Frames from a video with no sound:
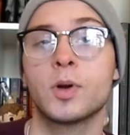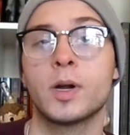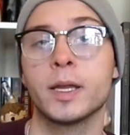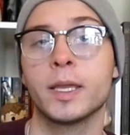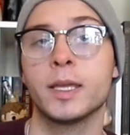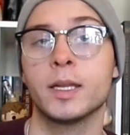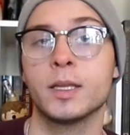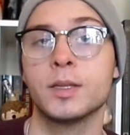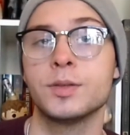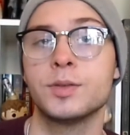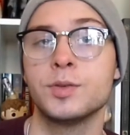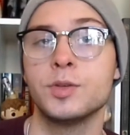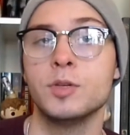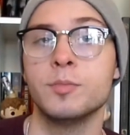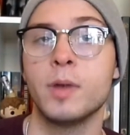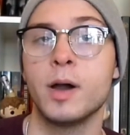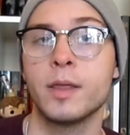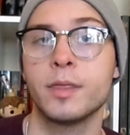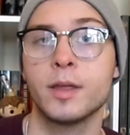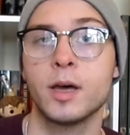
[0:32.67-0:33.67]
I get into
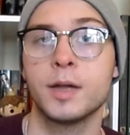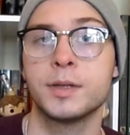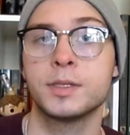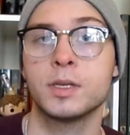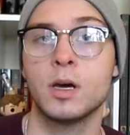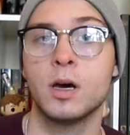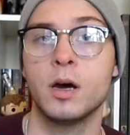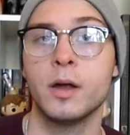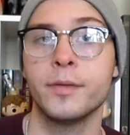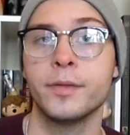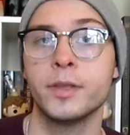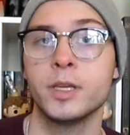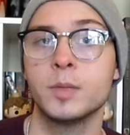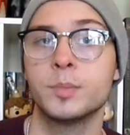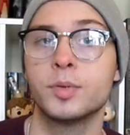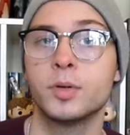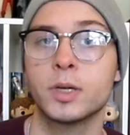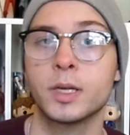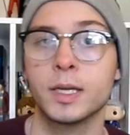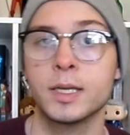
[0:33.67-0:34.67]
my thoughts on the
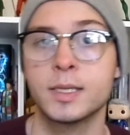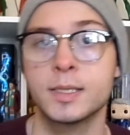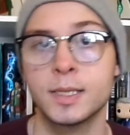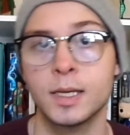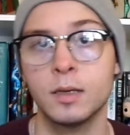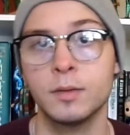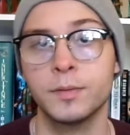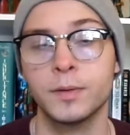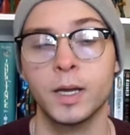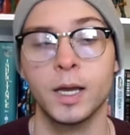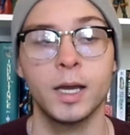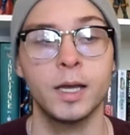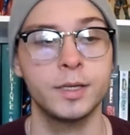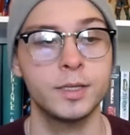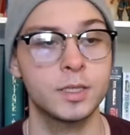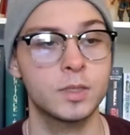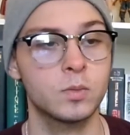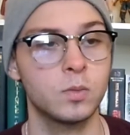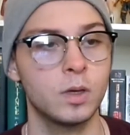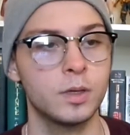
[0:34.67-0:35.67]
book itself, I
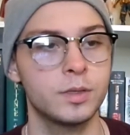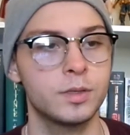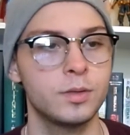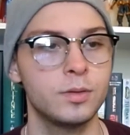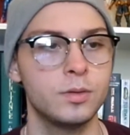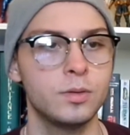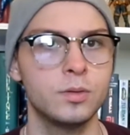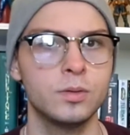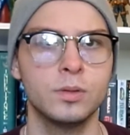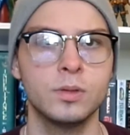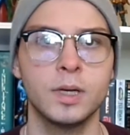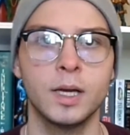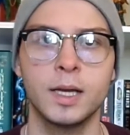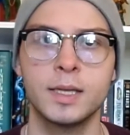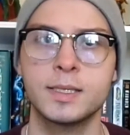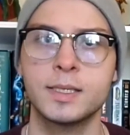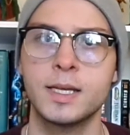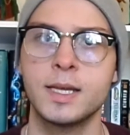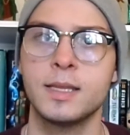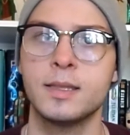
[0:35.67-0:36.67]
just want to
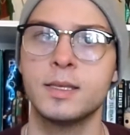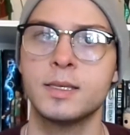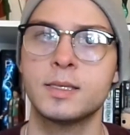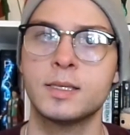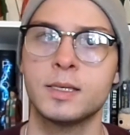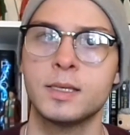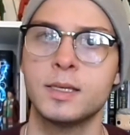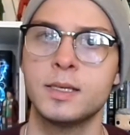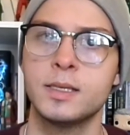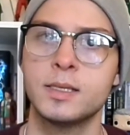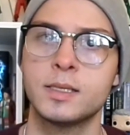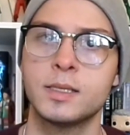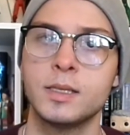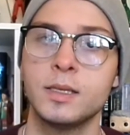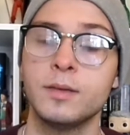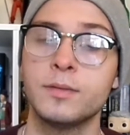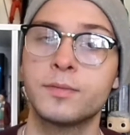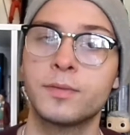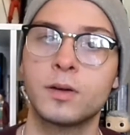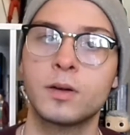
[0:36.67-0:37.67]
say this is
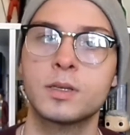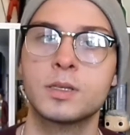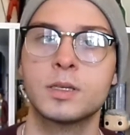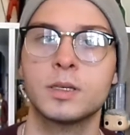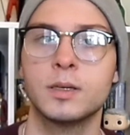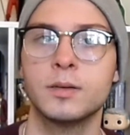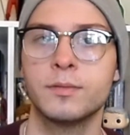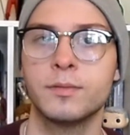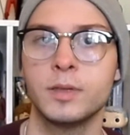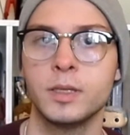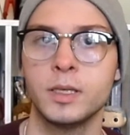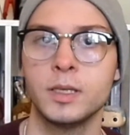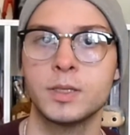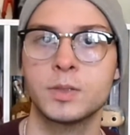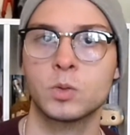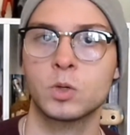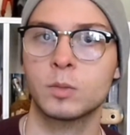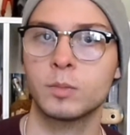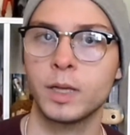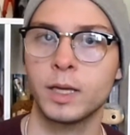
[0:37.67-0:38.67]
the first of the
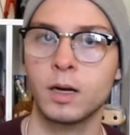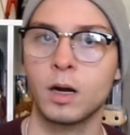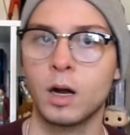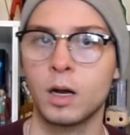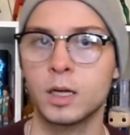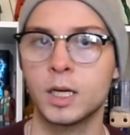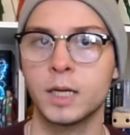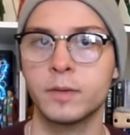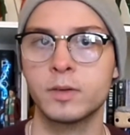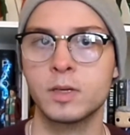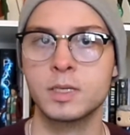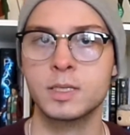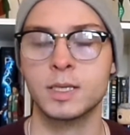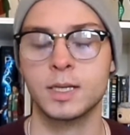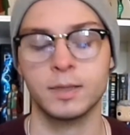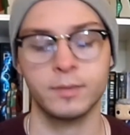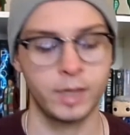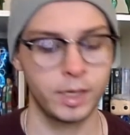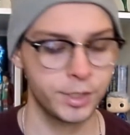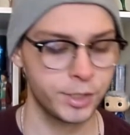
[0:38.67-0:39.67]
Stormlight hardcovers
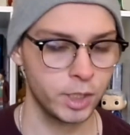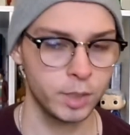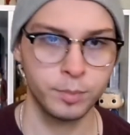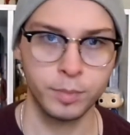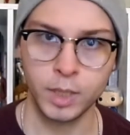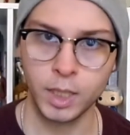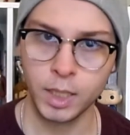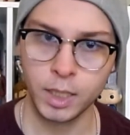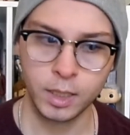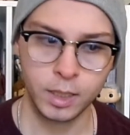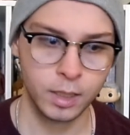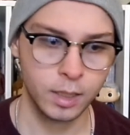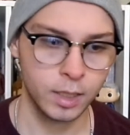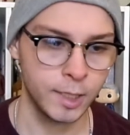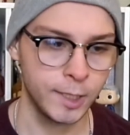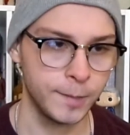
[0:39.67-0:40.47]
that I've actually bought.